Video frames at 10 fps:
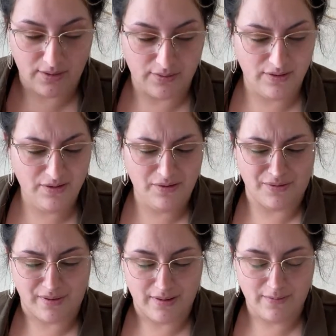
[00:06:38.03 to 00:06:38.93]

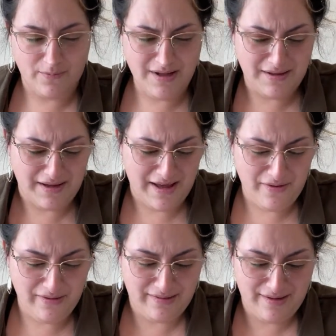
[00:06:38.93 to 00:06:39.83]
Dude, what the
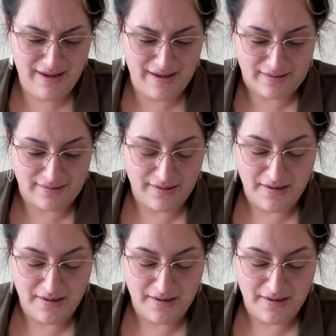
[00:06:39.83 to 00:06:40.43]
hell is this?